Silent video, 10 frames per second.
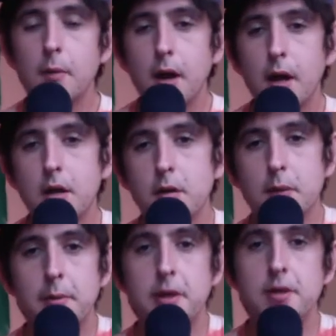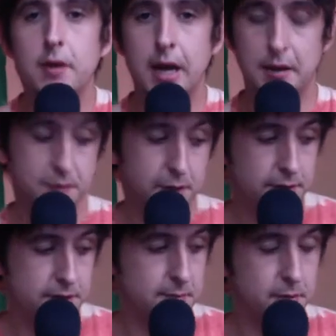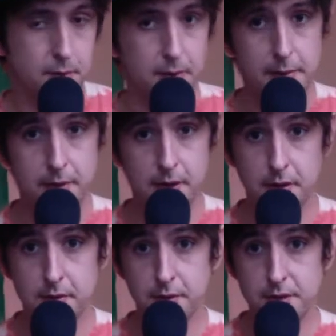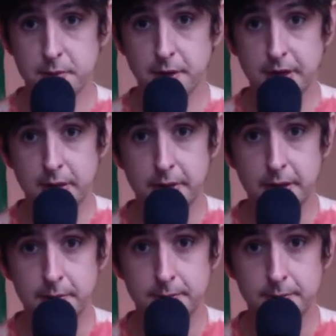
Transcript: maybe I don't have to use this book. Maybe I'll throw this book in the bin.